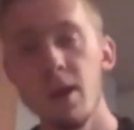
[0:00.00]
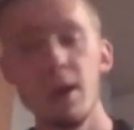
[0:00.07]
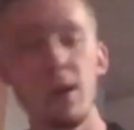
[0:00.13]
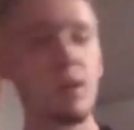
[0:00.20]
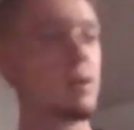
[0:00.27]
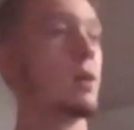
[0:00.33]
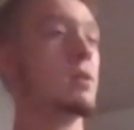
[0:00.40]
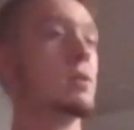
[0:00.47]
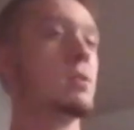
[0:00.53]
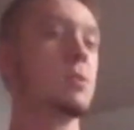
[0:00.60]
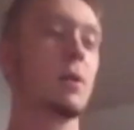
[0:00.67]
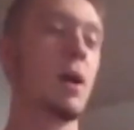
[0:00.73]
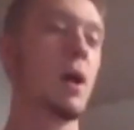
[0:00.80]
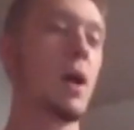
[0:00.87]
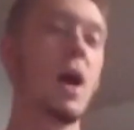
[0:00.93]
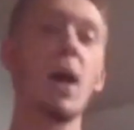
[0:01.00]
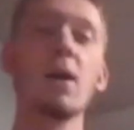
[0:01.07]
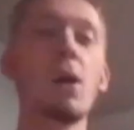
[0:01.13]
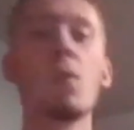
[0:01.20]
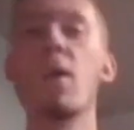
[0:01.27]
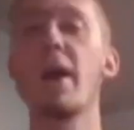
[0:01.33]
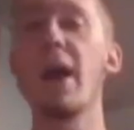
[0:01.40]
Because I
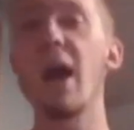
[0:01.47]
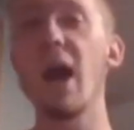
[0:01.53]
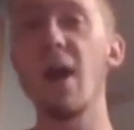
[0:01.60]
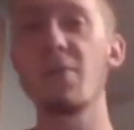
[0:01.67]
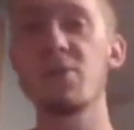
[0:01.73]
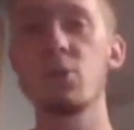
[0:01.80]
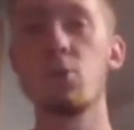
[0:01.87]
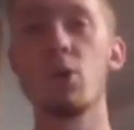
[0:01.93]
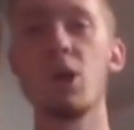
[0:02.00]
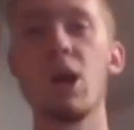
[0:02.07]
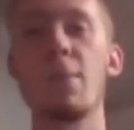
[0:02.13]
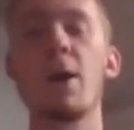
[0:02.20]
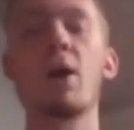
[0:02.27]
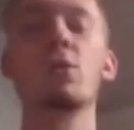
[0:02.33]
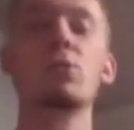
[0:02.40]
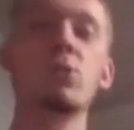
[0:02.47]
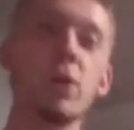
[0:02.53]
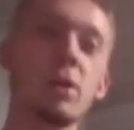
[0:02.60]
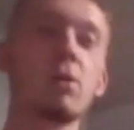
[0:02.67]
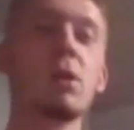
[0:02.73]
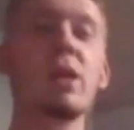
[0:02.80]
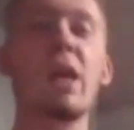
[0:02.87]
don't want to have to worry about
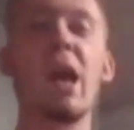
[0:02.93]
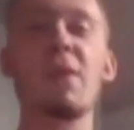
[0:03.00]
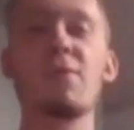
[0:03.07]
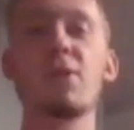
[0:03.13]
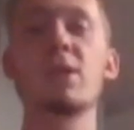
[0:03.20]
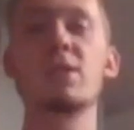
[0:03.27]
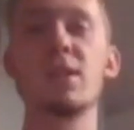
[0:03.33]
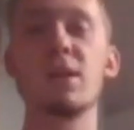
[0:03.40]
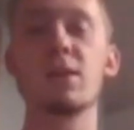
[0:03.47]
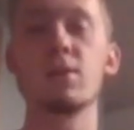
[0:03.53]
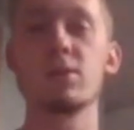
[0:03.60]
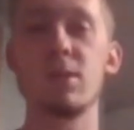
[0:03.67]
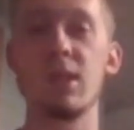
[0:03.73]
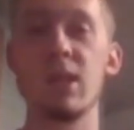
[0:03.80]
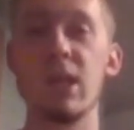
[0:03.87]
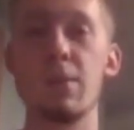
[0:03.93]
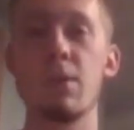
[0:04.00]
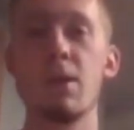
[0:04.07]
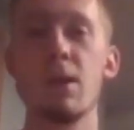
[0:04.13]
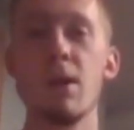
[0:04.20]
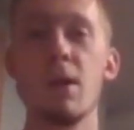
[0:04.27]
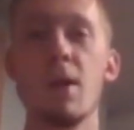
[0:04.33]
literally every single
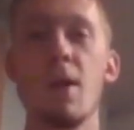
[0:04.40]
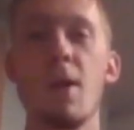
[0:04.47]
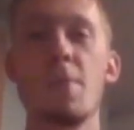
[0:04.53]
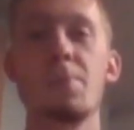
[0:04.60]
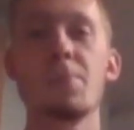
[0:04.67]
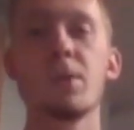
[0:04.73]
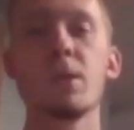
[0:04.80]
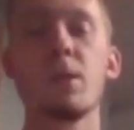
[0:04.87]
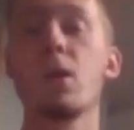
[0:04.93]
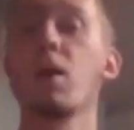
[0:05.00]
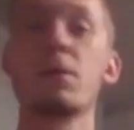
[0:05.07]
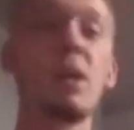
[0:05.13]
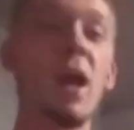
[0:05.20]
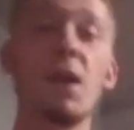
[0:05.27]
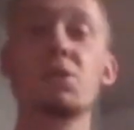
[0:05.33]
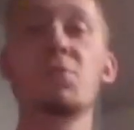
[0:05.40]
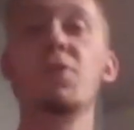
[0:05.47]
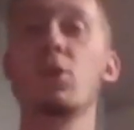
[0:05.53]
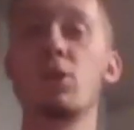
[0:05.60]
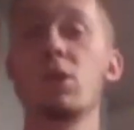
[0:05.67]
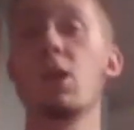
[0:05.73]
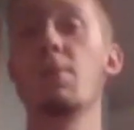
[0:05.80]
team. Or
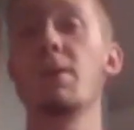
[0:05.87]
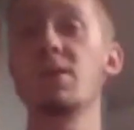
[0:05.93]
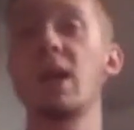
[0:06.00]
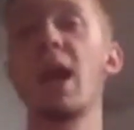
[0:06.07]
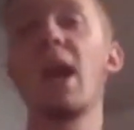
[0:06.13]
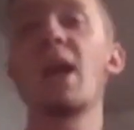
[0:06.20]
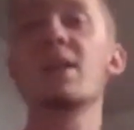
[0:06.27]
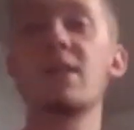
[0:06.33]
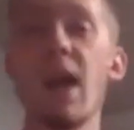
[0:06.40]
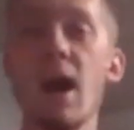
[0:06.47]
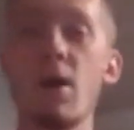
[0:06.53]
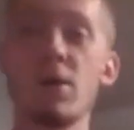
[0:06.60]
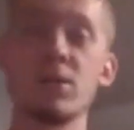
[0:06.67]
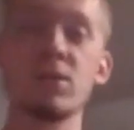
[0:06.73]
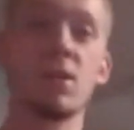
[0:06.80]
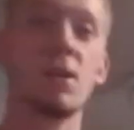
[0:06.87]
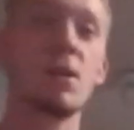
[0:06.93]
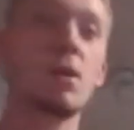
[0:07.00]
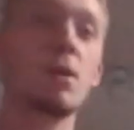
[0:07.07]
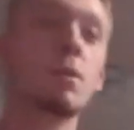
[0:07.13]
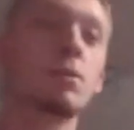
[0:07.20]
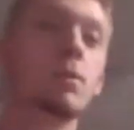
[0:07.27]
Nashville, Columbus, and Dallas
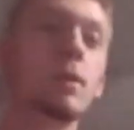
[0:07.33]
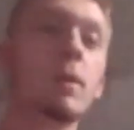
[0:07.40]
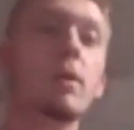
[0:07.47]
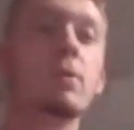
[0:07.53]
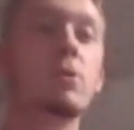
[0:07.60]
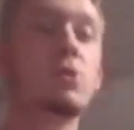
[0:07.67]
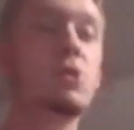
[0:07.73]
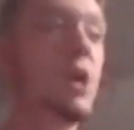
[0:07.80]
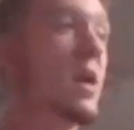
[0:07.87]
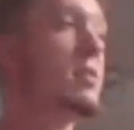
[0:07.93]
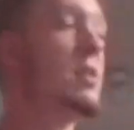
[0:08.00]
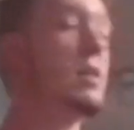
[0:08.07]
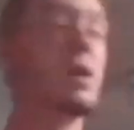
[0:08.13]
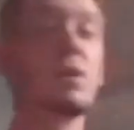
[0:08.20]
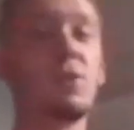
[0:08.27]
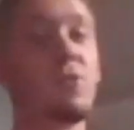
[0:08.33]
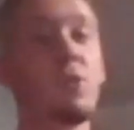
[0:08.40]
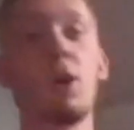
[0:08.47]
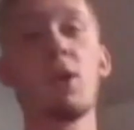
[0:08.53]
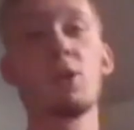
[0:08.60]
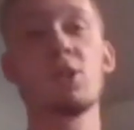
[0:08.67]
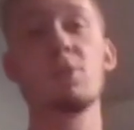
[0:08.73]
chasing us for
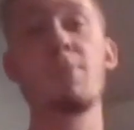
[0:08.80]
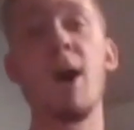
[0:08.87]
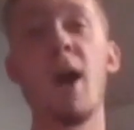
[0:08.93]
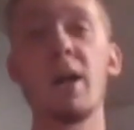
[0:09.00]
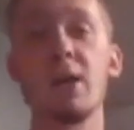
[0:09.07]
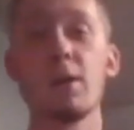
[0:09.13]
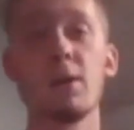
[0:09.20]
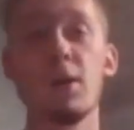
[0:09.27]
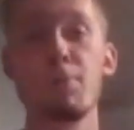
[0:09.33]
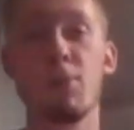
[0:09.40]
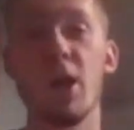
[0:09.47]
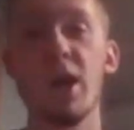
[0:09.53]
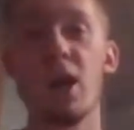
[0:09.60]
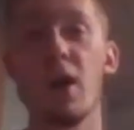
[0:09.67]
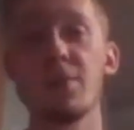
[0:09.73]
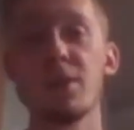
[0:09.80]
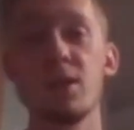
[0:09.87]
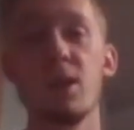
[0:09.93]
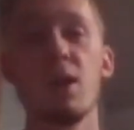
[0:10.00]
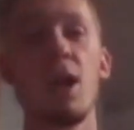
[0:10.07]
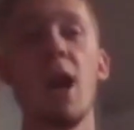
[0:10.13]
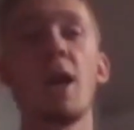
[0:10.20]
our spot here in the playoffs.
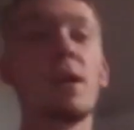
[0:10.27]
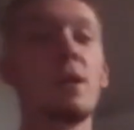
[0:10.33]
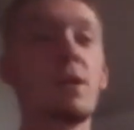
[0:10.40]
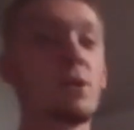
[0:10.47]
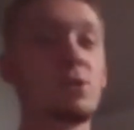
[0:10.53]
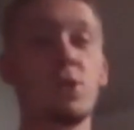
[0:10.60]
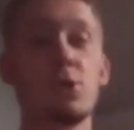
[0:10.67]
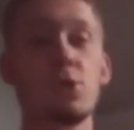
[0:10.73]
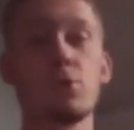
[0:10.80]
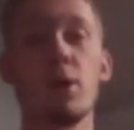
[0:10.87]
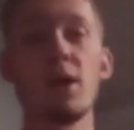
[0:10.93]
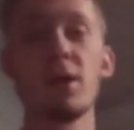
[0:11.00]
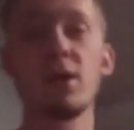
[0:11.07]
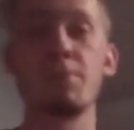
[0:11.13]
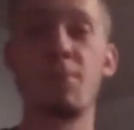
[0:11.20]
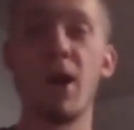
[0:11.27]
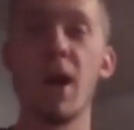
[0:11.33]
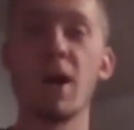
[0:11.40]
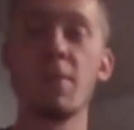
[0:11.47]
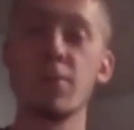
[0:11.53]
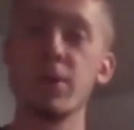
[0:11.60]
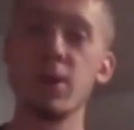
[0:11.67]
And then there's Detroit at the
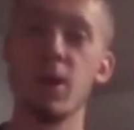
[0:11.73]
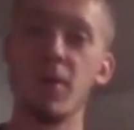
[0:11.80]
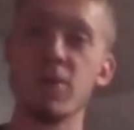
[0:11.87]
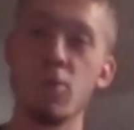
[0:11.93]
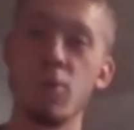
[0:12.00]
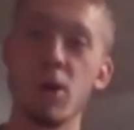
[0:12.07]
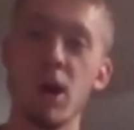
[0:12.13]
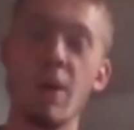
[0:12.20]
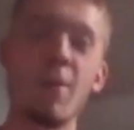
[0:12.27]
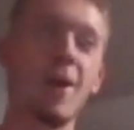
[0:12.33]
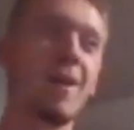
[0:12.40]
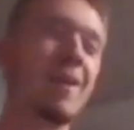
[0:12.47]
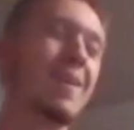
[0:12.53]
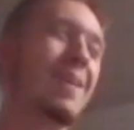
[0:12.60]
bottom that we don't have to worry about.